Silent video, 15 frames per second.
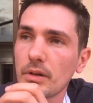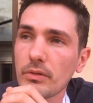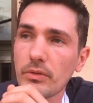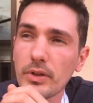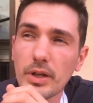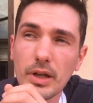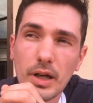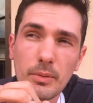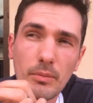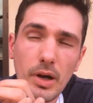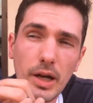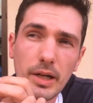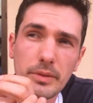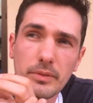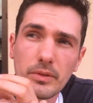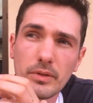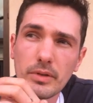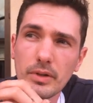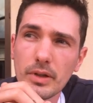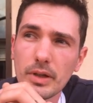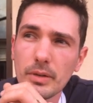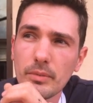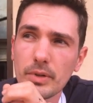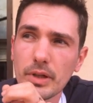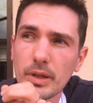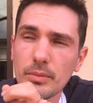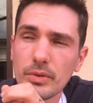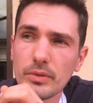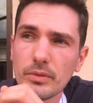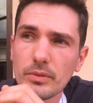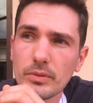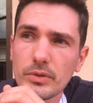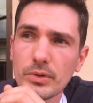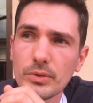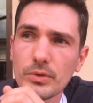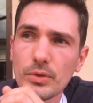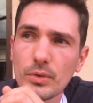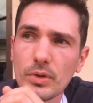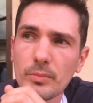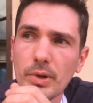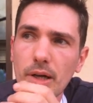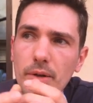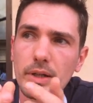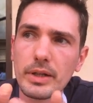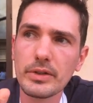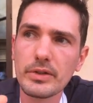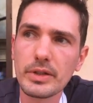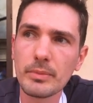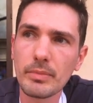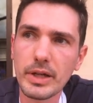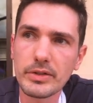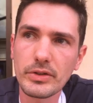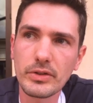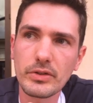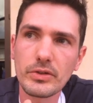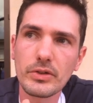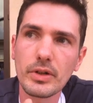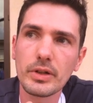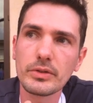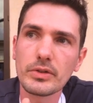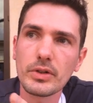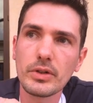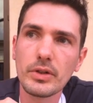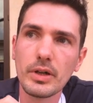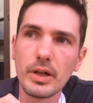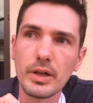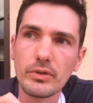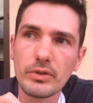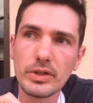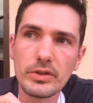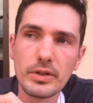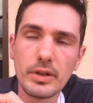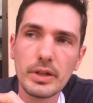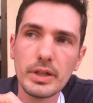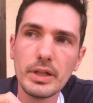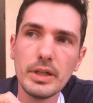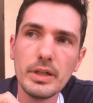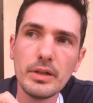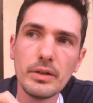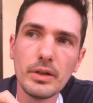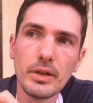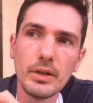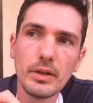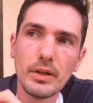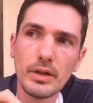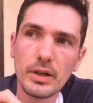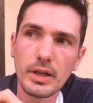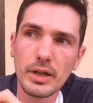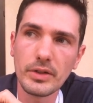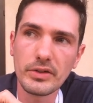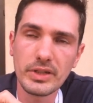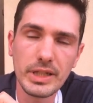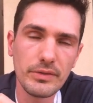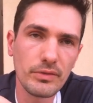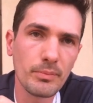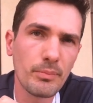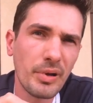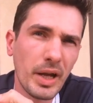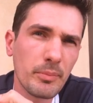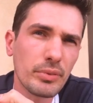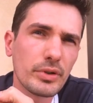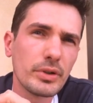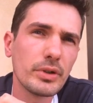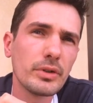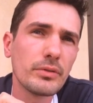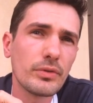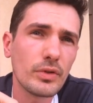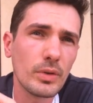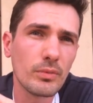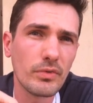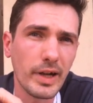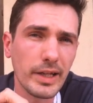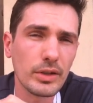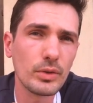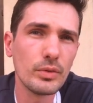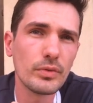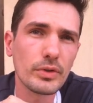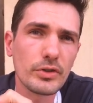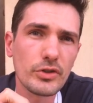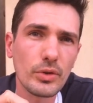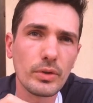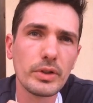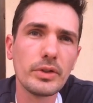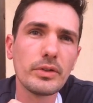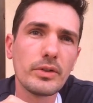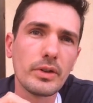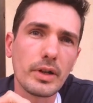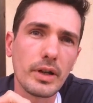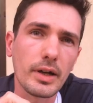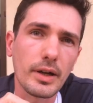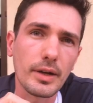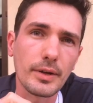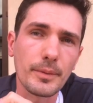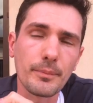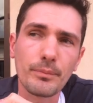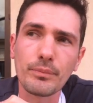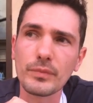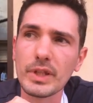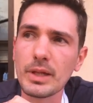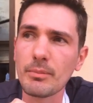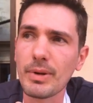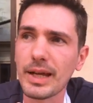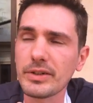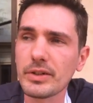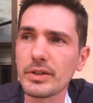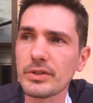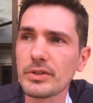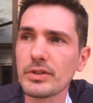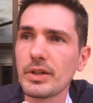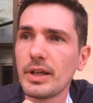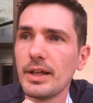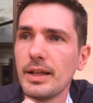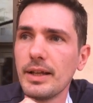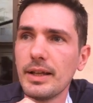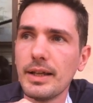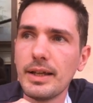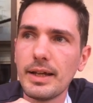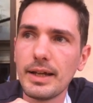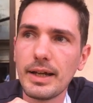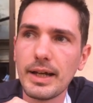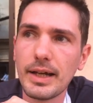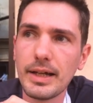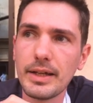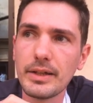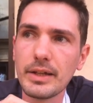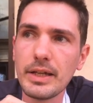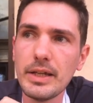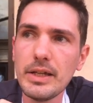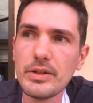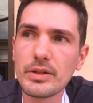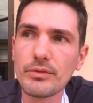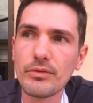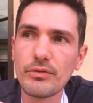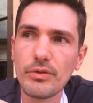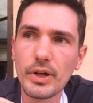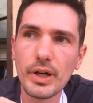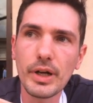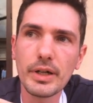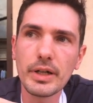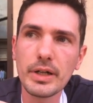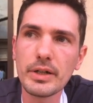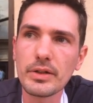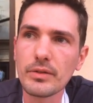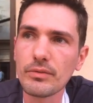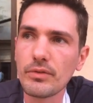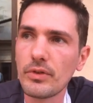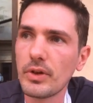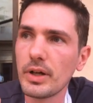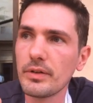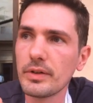Another thing I might be able to talk about is the ambassadors. Recently, Stephen Pepper from Vancouver joined the ambassadors, and he's a very